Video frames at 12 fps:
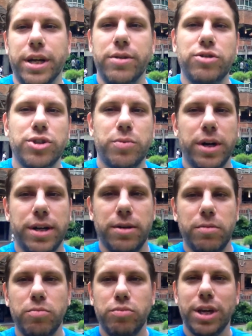and just wanted
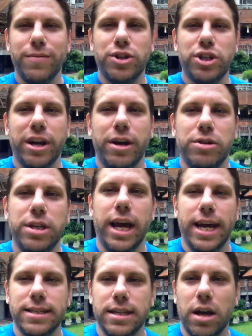to give a shout out to you,
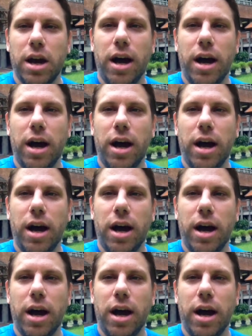Isaac.